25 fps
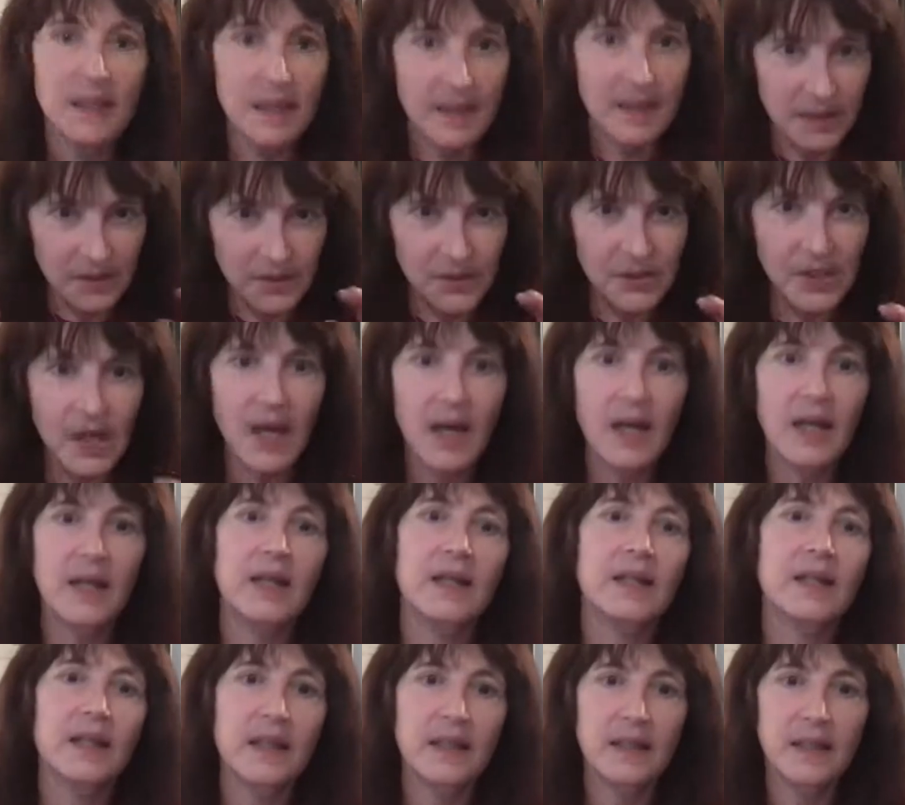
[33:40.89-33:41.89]

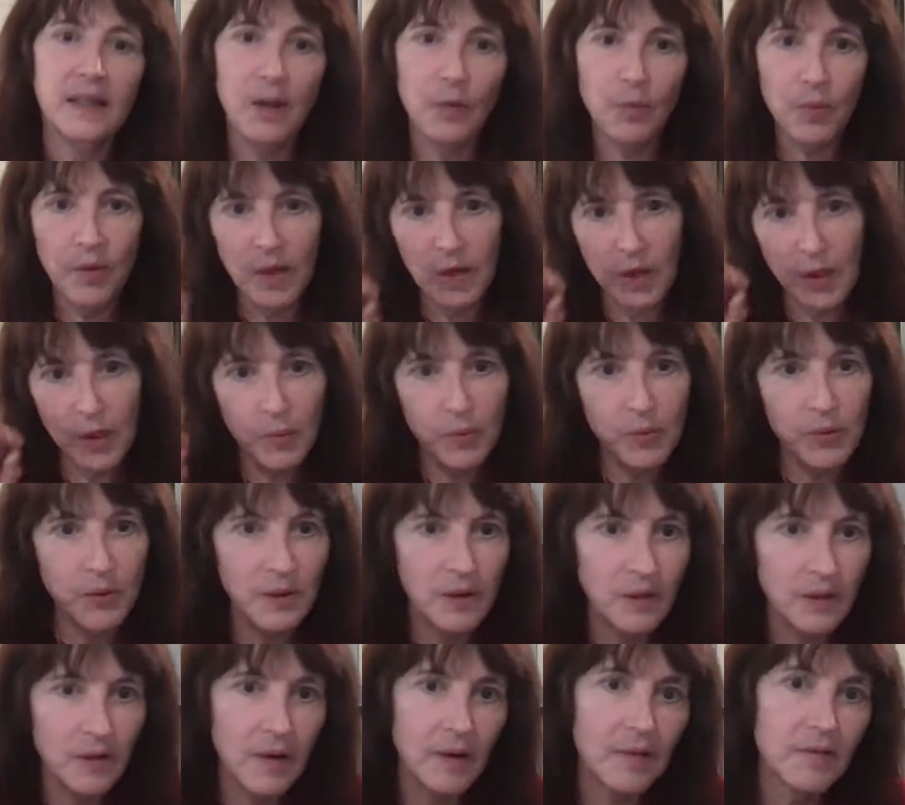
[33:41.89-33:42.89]
decided that they wanted to put
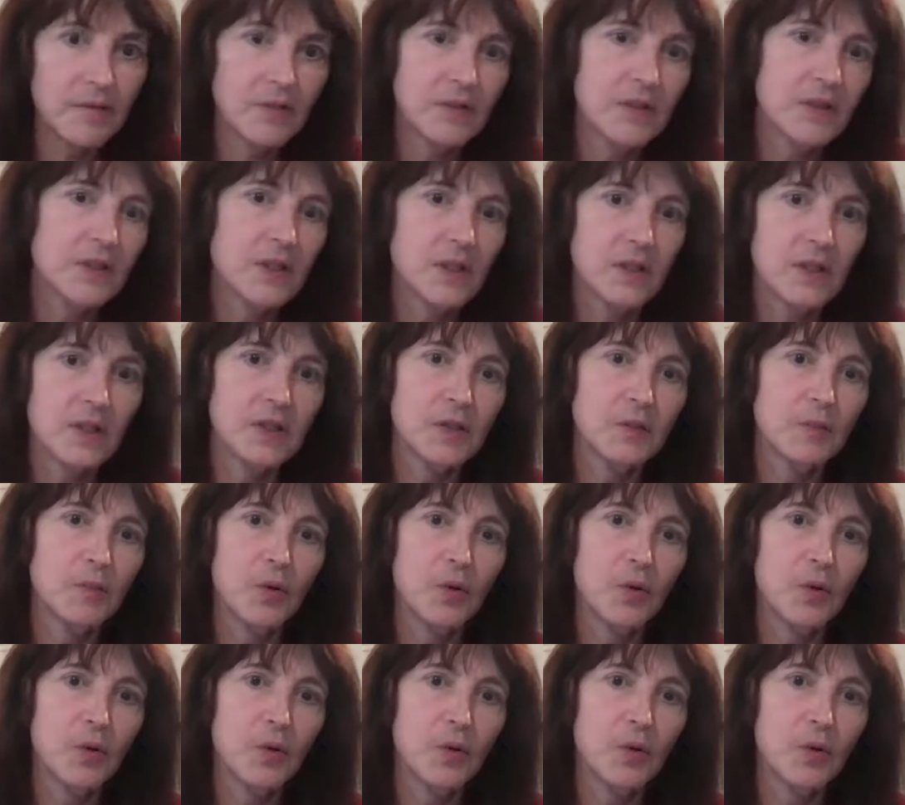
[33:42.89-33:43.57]
their emphasis